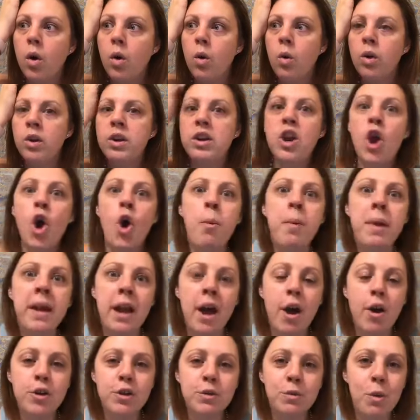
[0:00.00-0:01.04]
nobody
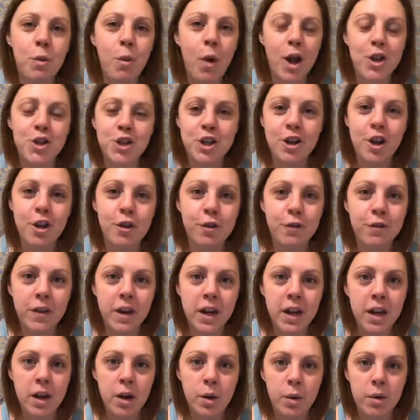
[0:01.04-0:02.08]
else will watch another
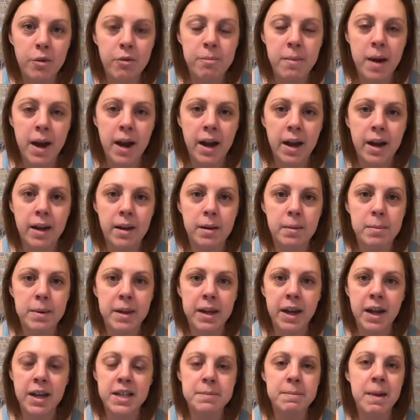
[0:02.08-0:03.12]
video of mine
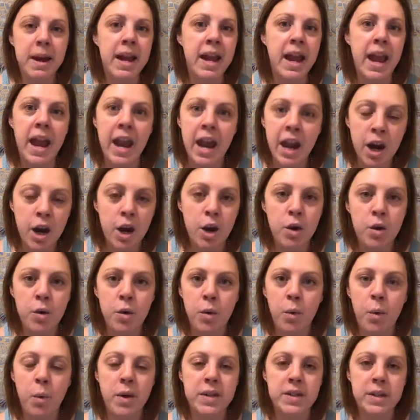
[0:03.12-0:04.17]
because my
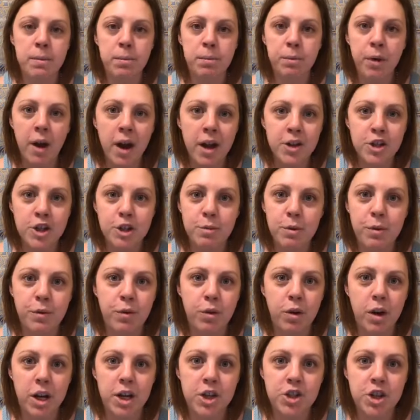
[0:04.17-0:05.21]
hair wasn't brushed
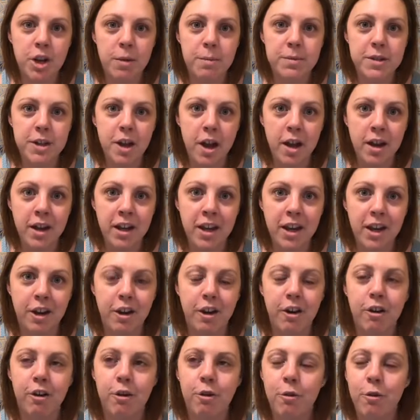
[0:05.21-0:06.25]
before I jumped on
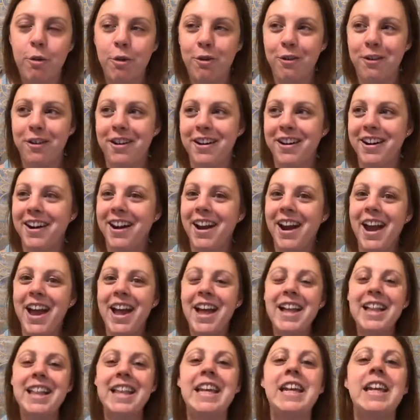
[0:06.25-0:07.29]
here. Or,
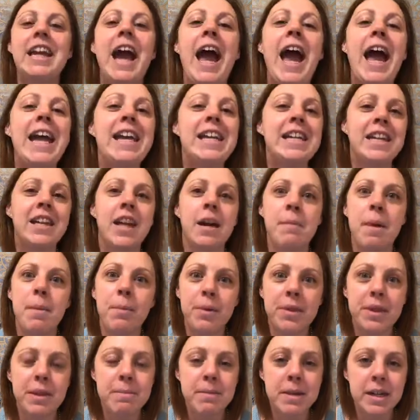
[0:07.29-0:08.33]
like, I could come up
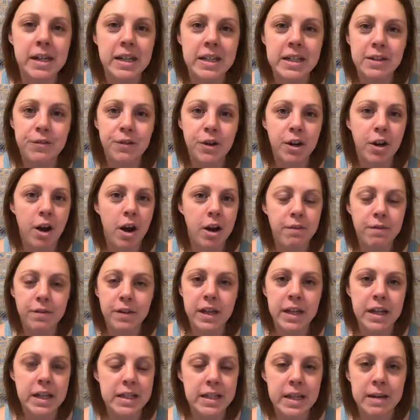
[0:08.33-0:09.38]
with a million different
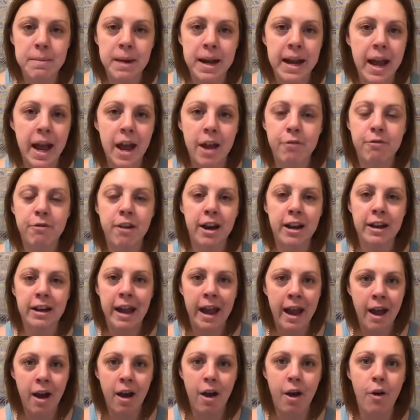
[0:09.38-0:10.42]
conflicts in my head right
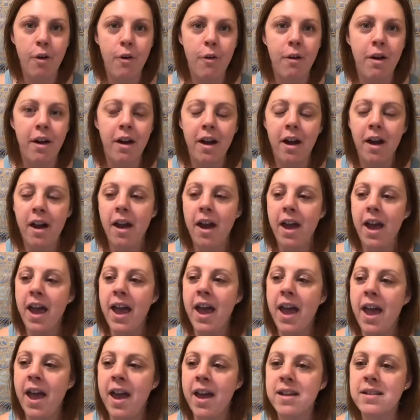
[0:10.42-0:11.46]
now.
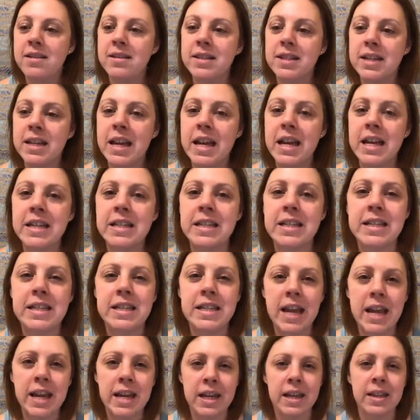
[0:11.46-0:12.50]
And it's
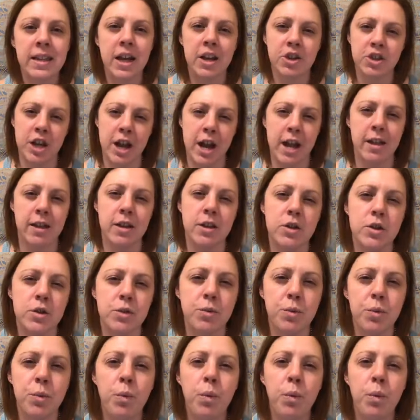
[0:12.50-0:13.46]
taking that challenge.